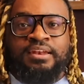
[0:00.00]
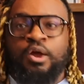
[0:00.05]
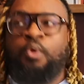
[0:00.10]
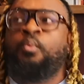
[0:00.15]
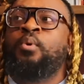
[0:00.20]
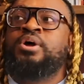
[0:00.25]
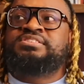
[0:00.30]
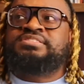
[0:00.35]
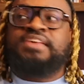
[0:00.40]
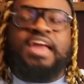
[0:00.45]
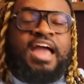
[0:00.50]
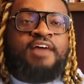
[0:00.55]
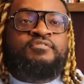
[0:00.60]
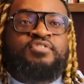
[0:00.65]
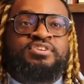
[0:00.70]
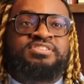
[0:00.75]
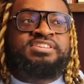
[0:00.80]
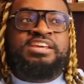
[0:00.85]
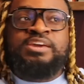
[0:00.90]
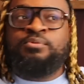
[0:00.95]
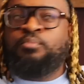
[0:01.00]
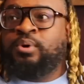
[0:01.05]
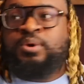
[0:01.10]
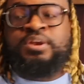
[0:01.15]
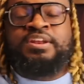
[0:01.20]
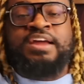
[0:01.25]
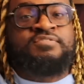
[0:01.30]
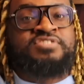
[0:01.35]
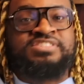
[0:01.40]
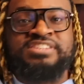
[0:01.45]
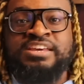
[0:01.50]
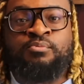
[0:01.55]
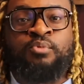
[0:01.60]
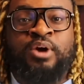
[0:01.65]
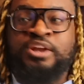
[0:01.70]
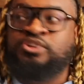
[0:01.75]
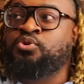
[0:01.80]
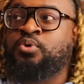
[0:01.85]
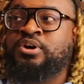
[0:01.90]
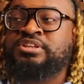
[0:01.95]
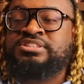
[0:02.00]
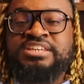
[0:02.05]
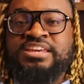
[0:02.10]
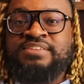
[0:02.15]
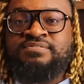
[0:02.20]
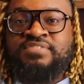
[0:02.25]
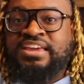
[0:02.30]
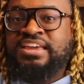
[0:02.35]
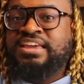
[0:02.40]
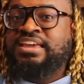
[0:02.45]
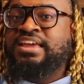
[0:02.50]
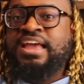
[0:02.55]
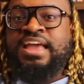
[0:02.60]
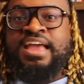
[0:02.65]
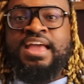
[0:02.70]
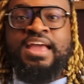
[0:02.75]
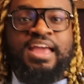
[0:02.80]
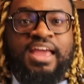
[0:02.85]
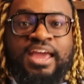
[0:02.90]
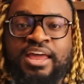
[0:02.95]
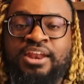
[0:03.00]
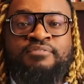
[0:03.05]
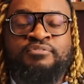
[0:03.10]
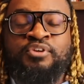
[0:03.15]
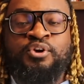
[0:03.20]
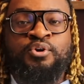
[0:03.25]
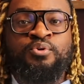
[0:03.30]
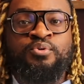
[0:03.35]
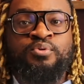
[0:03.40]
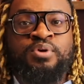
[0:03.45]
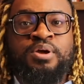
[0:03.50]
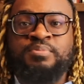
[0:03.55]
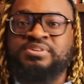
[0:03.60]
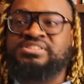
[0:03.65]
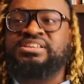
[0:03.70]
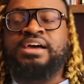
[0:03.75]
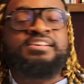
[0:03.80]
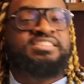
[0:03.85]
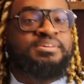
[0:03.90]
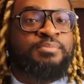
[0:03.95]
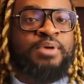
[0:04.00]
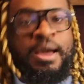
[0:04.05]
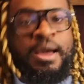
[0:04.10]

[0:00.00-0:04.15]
No one's ever seen, we've never seen one do a TV interview besides some of